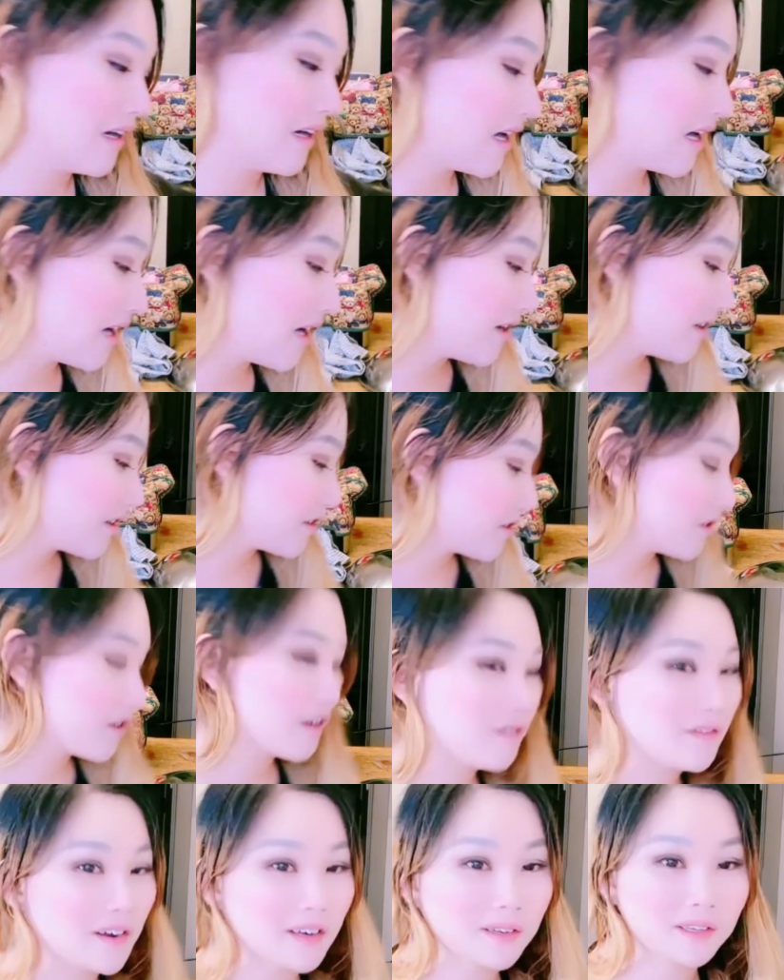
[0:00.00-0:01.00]
I don't know
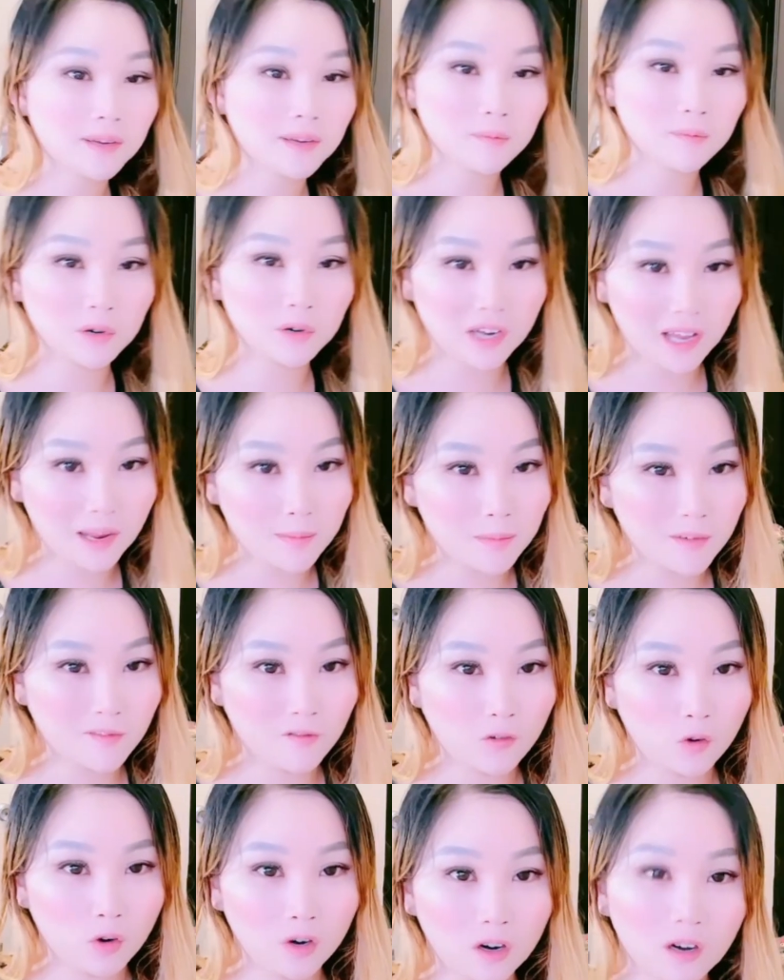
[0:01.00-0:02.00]
if I did put it in
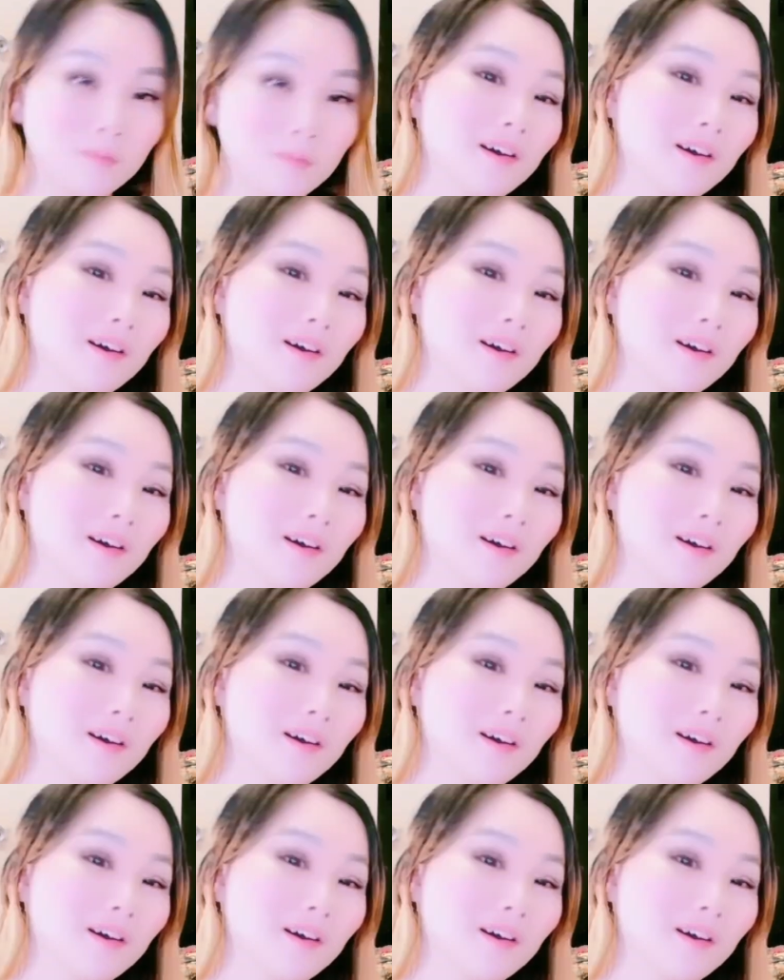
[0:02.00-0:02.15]
before,